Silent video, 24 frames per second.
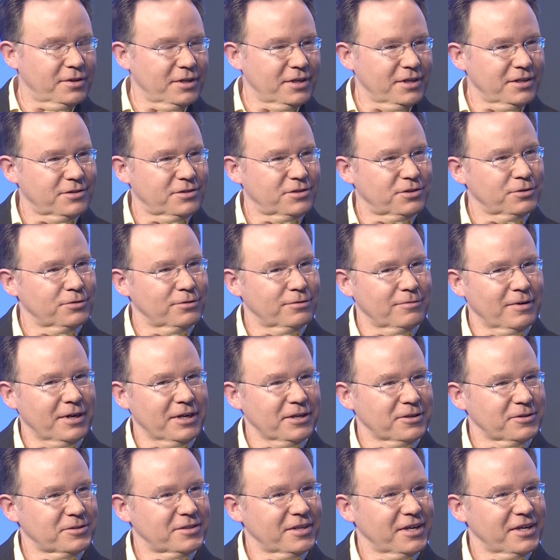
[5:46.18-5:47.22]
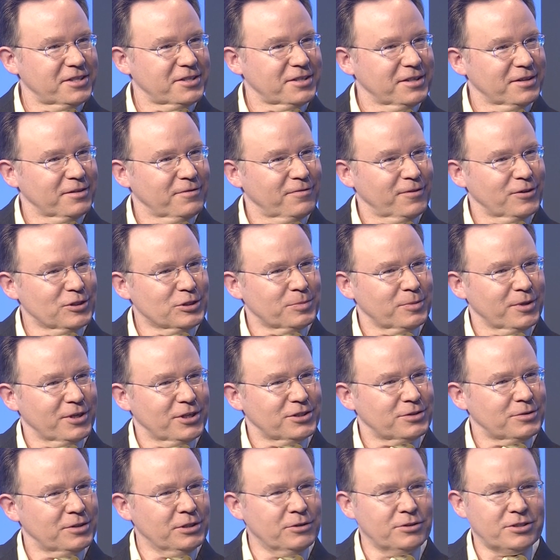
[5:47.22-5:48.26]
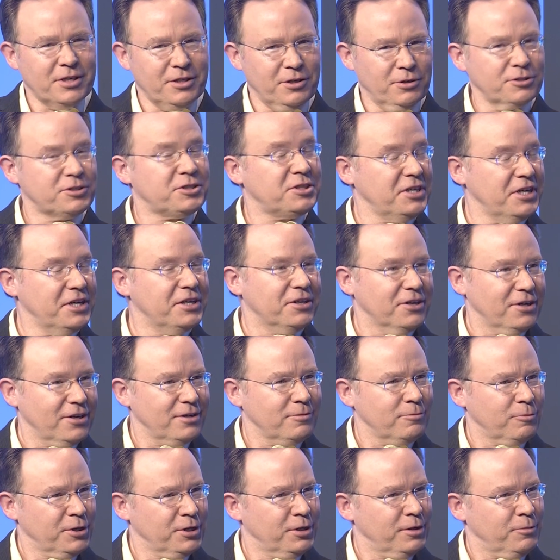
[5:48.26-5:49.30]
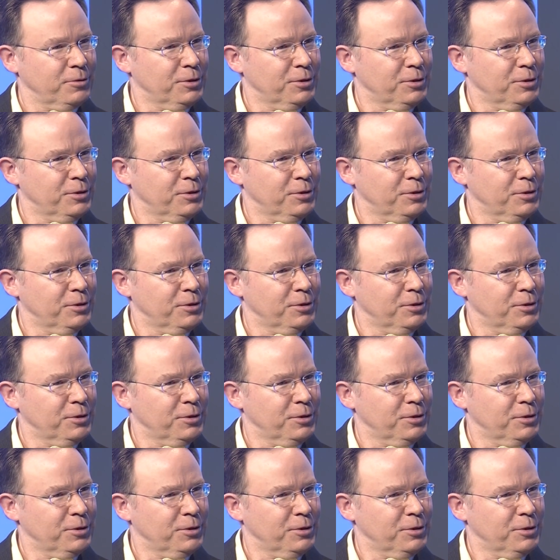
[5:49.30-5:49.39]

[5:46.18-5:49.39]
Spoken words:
the student radio station in the first place? So you said you're a senior. Were you